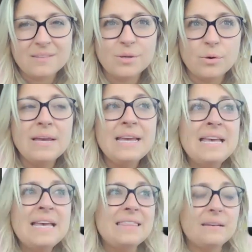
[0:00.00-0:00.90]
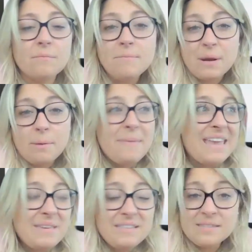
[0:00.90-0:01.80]
So there
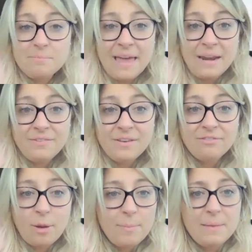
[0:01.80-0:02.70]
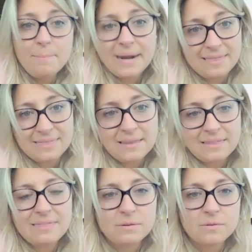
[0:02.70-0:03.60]
may be some benefit from it, but I think
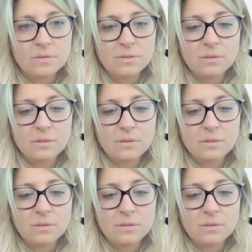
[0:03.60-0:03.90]
that